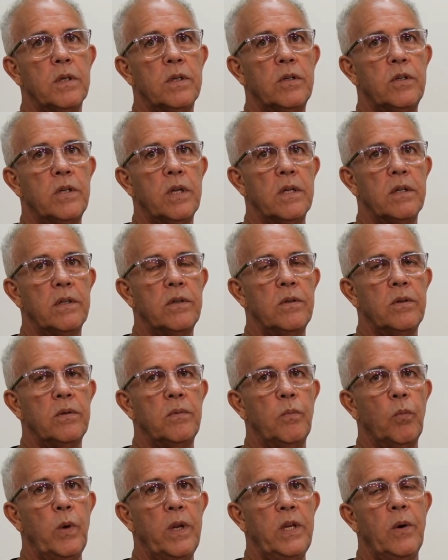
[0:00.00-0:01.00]
It's just
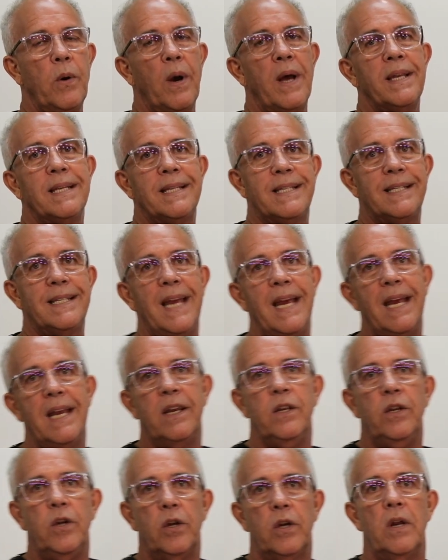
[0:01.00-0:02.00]
when you understand
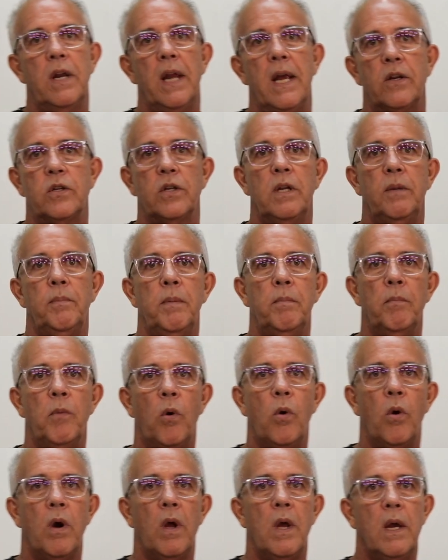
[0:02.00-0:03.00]
it, you can actually be
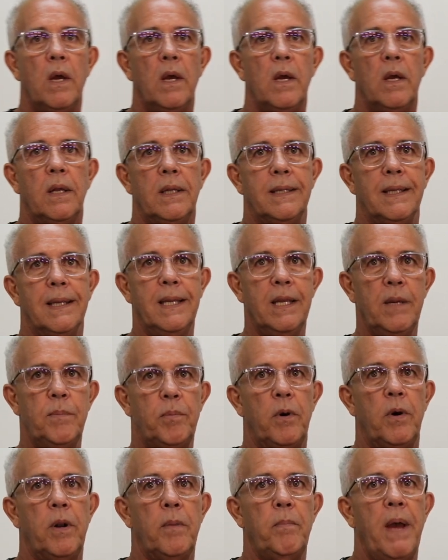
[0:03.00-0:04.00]
more
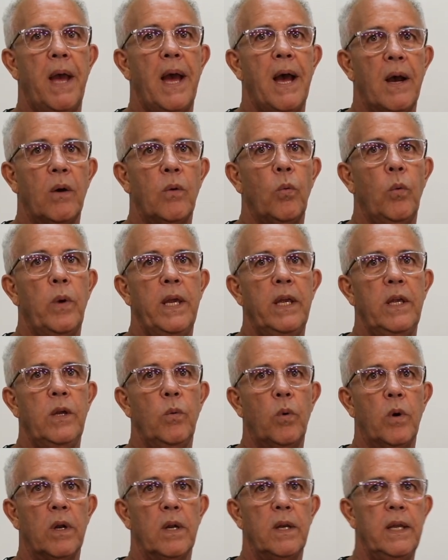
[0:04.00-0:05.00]
deliberate about where
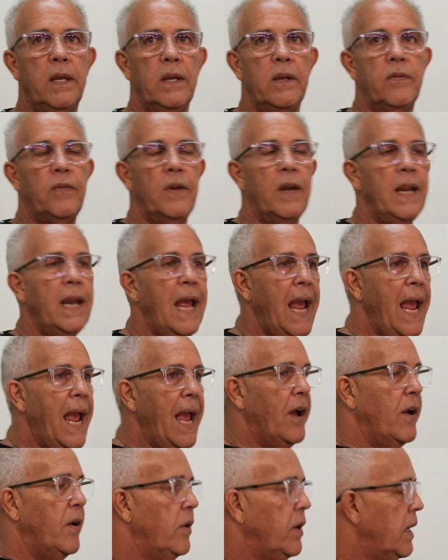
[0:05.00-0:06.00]
you want to live and
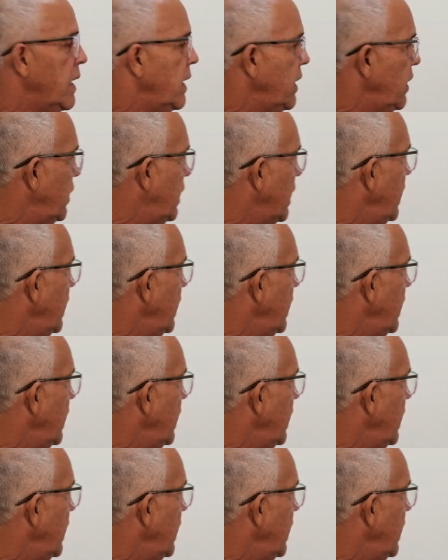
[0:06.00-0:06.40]
how you can